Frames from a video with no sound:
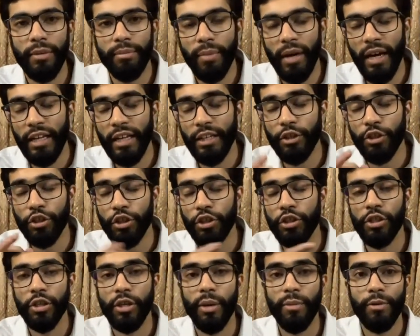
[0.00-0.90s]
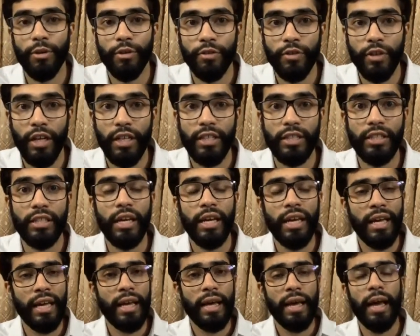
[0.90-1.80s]
by just a couple of runs.
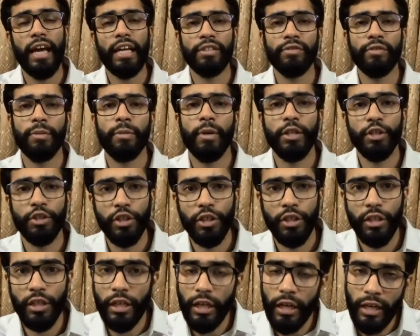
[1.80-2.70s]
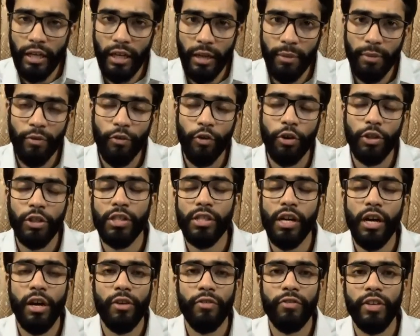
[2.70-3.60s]
As we mentioned earlier, before the
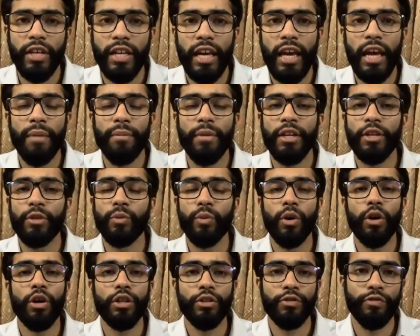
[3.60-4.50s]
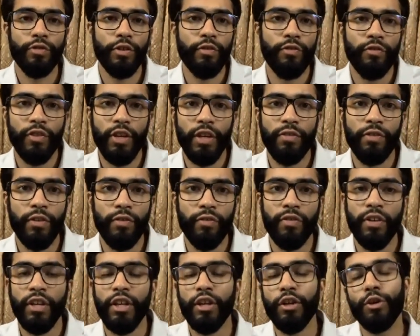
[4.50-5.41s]
start of the game, it was
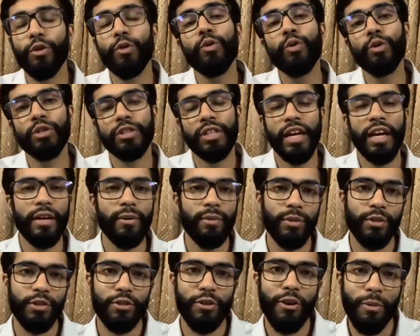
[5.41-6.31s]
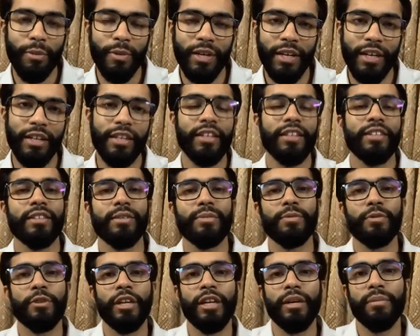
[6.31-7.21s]
50-50. No side was dominating the
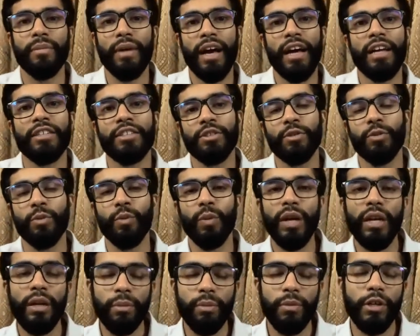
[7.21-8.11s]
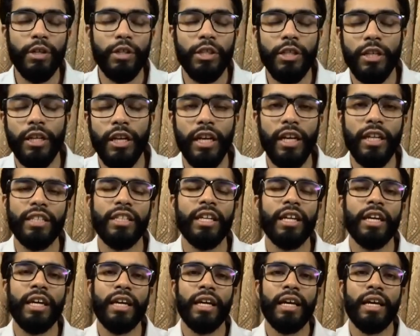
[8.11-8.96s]
three-match win percentage,